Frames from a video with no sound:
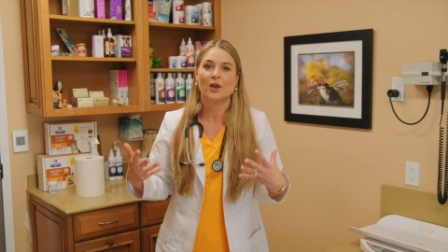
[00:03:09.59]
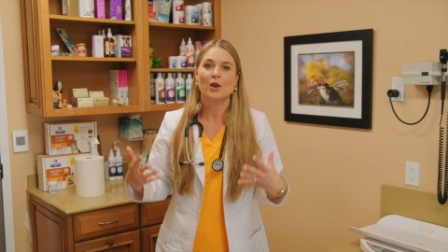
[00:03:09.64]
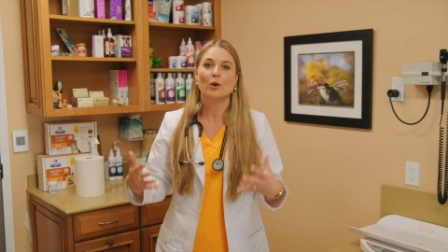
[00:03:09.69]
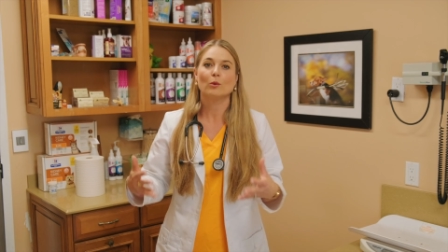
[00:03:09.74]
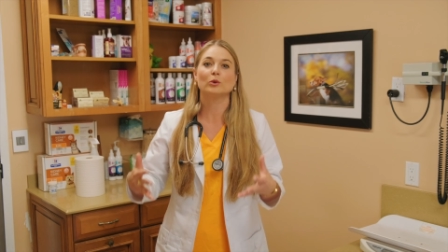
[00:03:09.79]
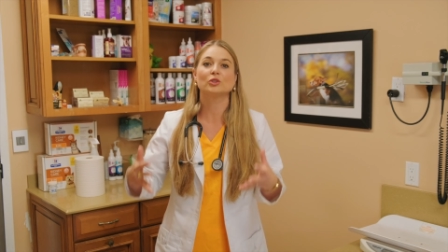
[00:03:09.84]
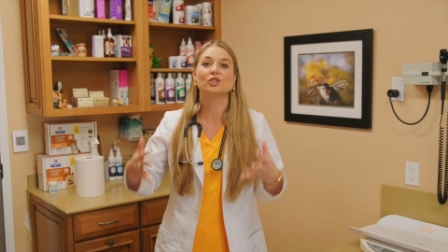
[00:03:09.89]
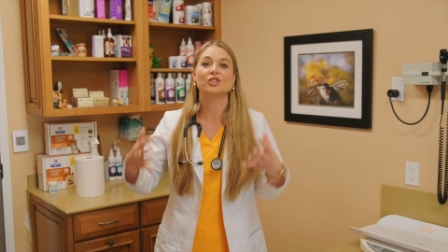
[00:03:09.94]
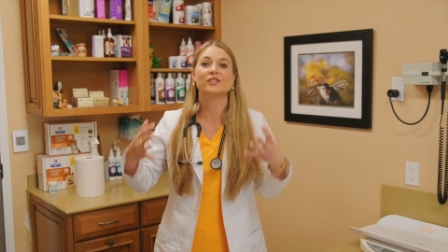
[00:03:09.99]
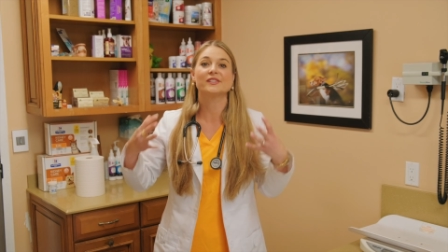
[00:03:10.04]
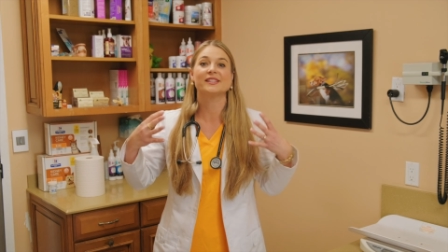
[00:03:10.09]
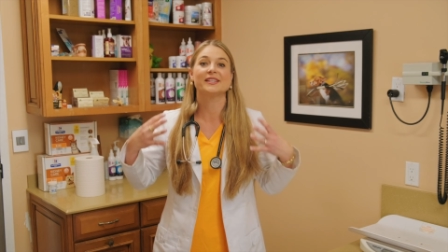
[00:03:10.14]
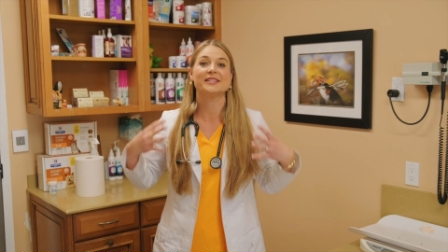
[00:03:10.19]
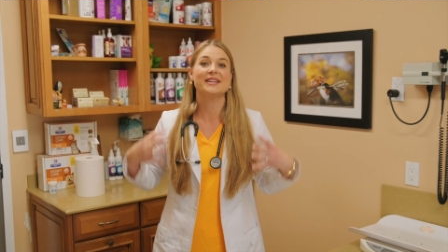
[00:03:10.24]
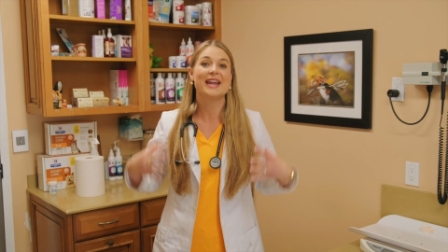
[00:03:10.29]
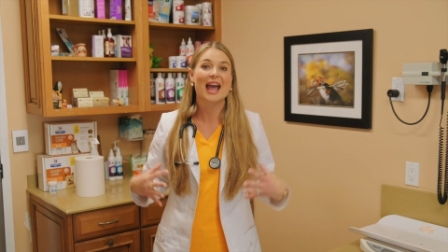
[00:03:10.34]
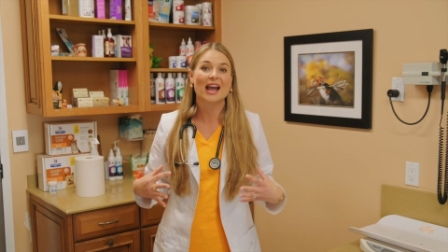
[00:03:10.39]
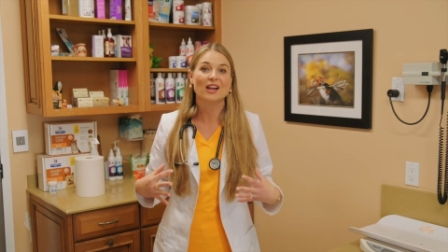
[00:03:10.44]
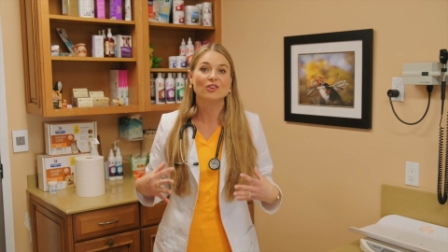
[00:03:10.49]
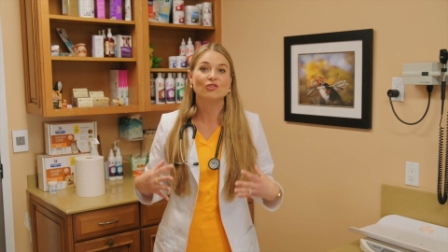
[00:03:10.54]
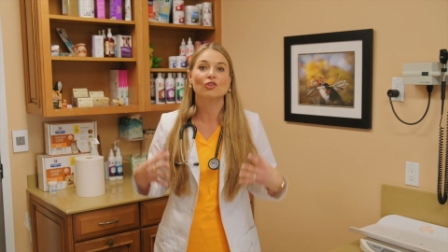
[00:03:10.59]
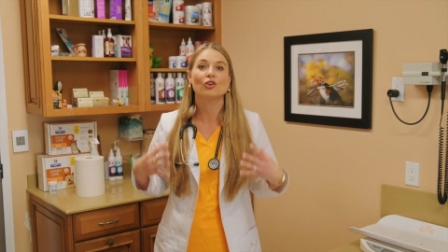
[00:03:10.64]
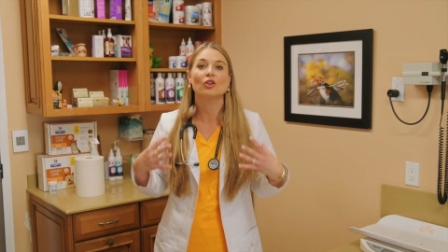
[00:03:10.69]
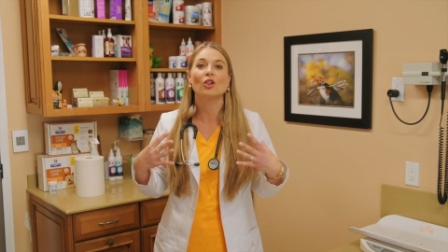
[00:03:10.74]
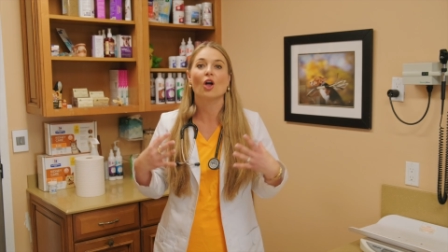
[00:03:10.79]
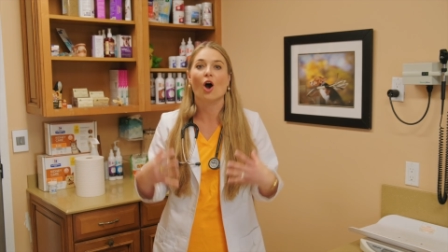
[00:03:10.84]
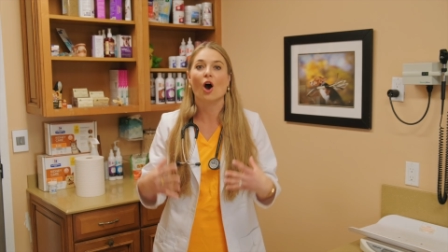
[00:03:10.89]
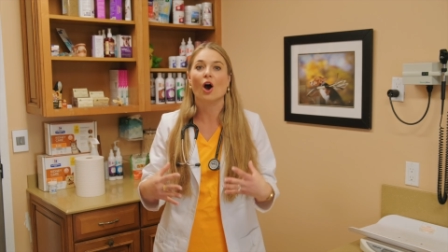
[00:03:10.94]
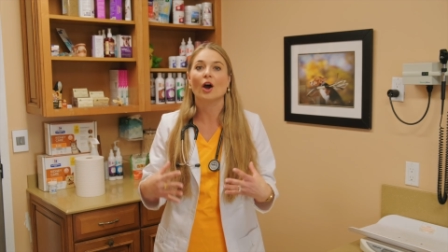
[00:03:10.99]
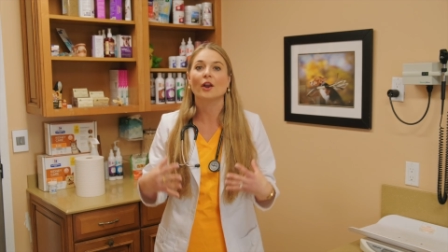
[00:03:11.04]
which is a
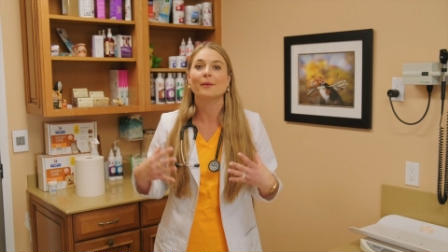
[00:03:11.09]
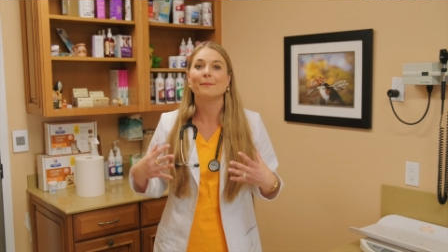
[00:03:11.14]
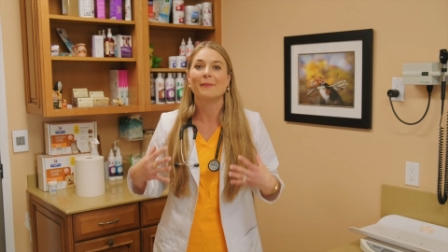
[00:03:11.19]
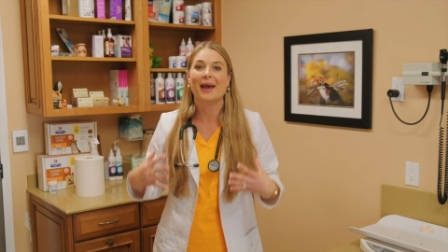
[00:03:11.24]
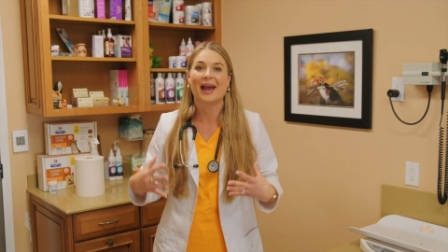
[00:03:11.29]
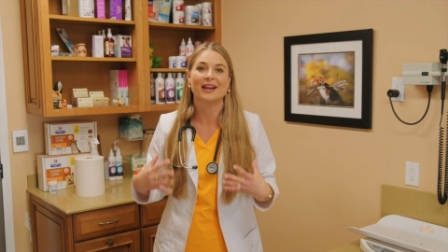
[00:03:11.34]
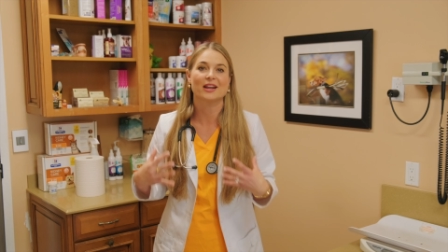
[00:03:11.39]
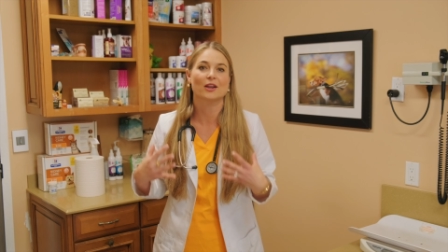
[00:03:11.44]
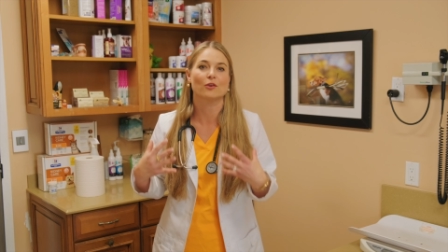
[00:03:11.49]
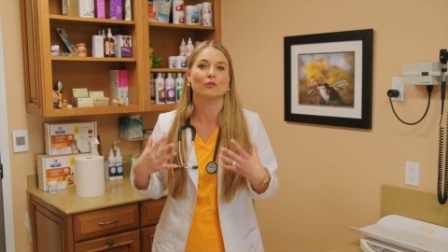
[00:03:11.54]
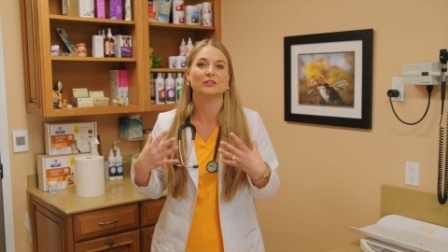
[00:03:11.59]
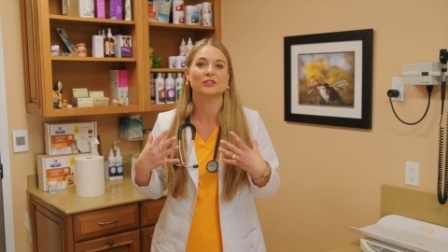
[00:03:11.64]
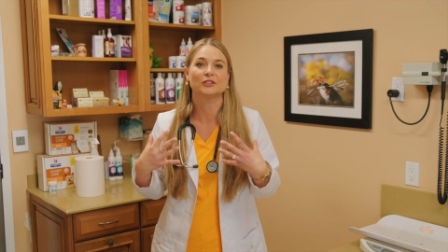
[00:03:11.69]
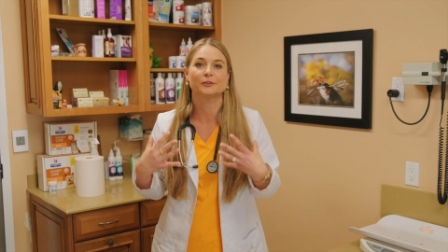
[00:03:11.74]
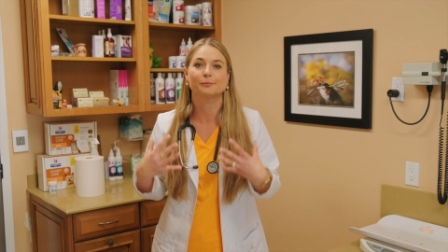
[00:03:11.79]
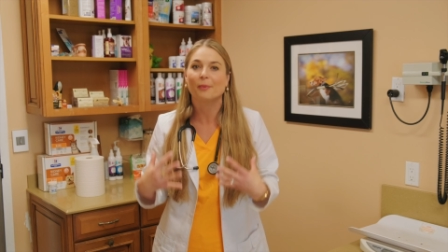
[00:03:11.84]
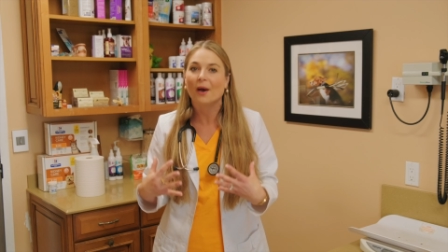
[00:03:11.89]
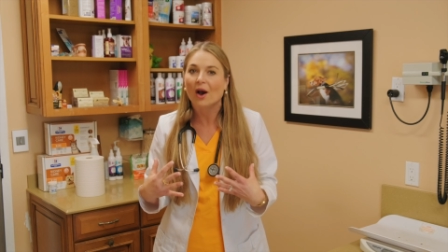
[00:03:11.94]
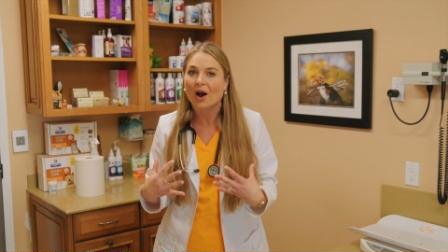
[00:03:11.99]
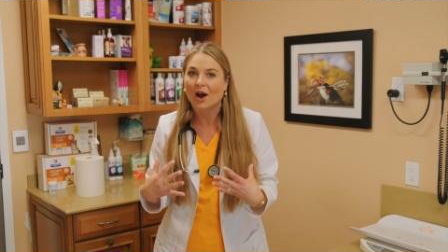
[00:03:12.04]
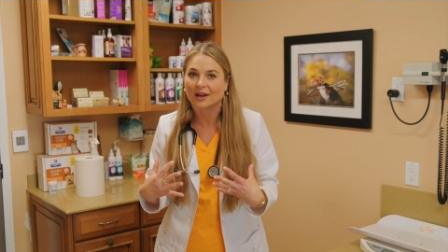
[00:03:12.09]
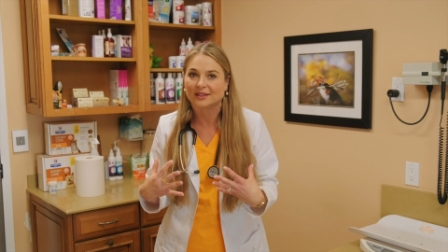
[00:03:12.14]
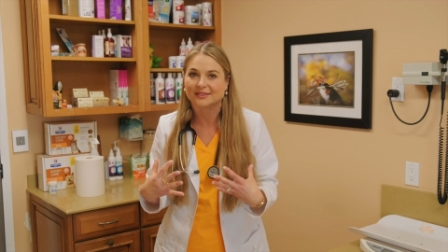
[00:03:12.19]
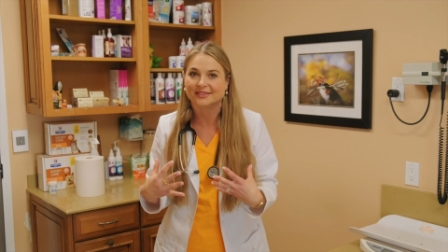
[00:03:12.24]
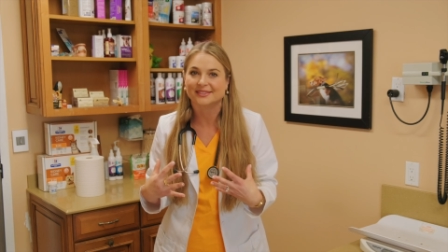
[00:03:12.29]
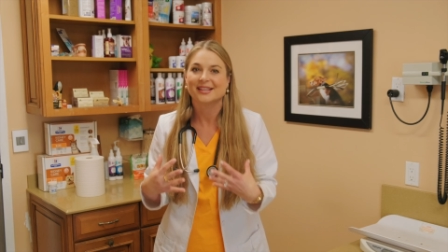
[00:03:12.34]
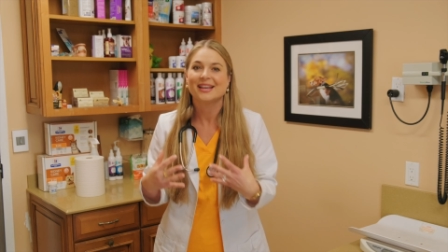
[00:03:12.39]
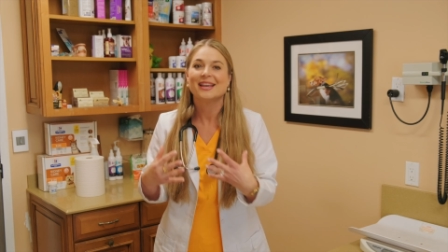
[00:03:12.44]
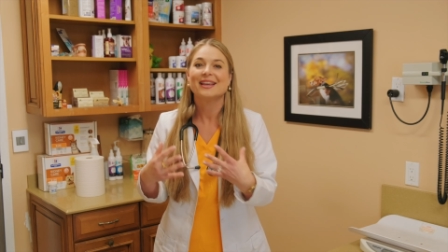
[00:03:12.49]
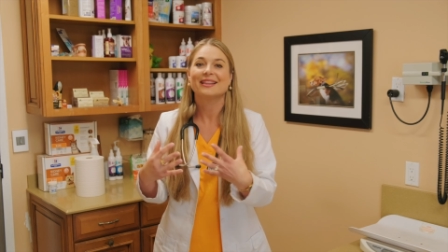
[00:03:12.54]
natural automatic response